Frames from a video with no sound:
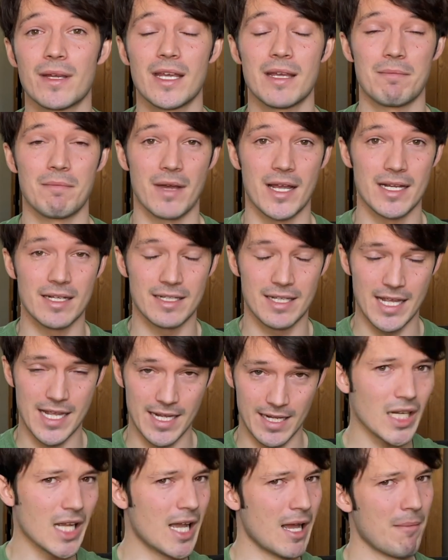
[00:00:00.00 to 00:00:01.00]
It might
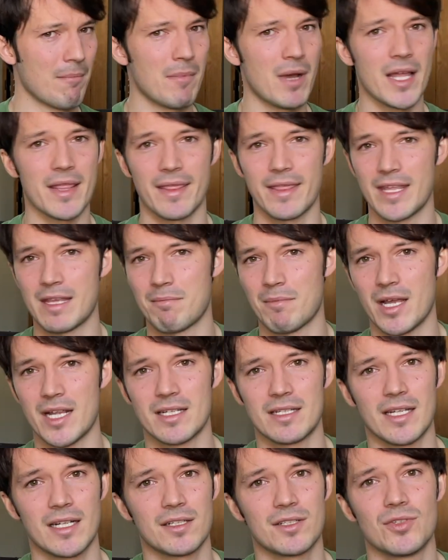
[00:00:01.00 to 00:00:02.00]
take a month. It might
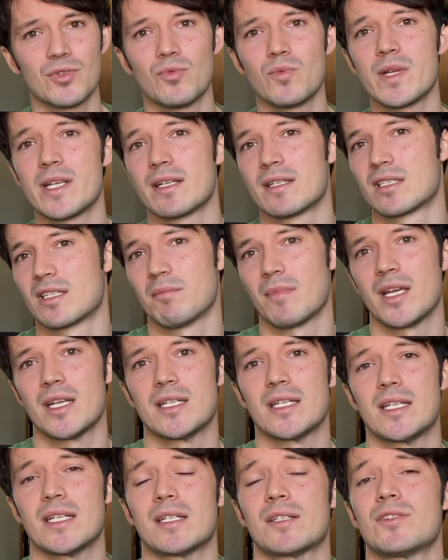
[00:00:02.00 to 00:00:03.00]
take 2 weeks. It might
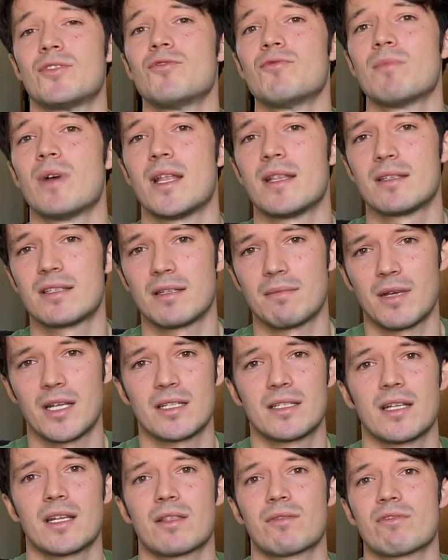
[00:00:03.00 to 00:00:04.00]
take 2 months. It might
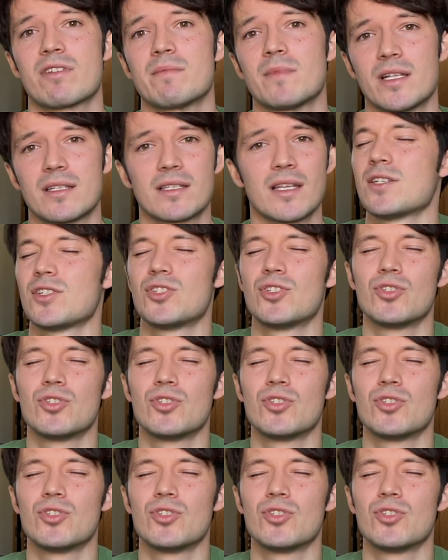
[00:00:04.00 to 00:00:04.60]
take 3 months.